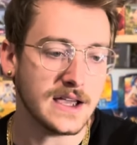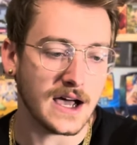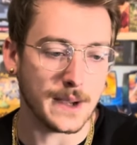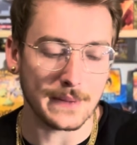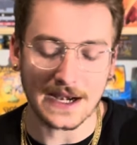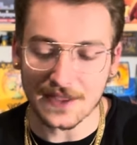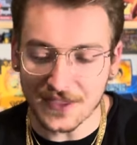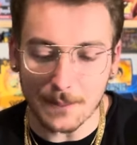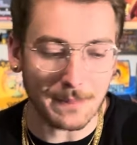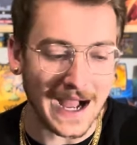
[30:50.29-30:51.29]
And I
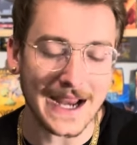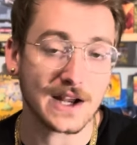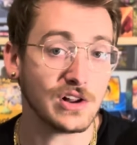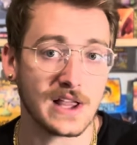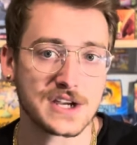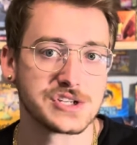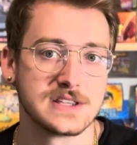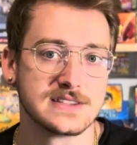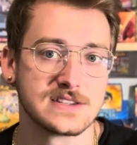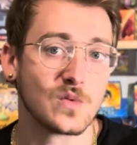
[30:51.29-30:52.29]
think buying
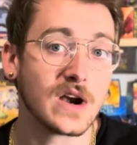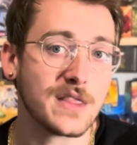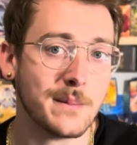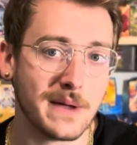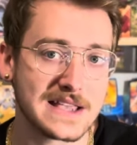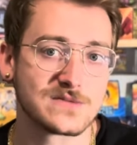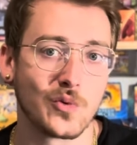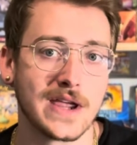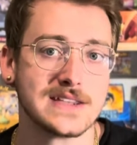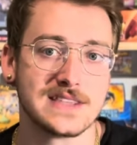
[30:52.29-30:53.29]
collections is one of the best
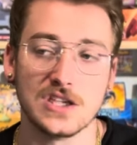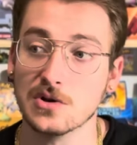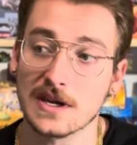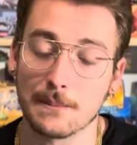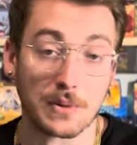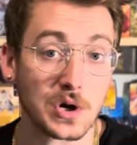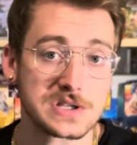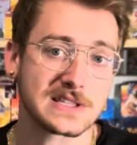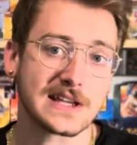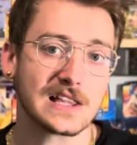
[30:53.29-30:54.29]
ways that you can
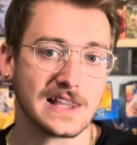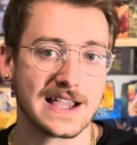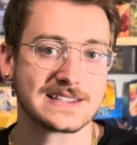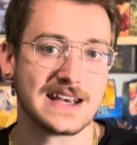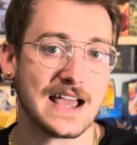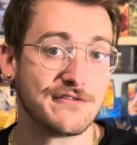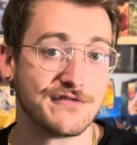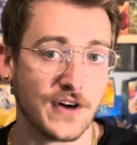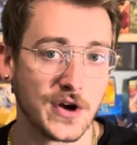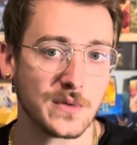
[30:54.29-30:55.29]
personally collect and have
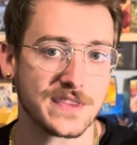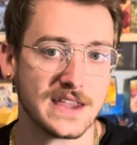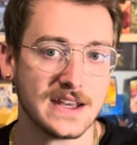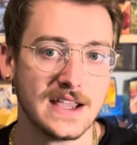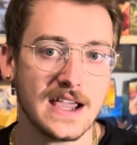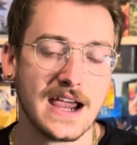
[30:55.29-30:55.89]
fun with it.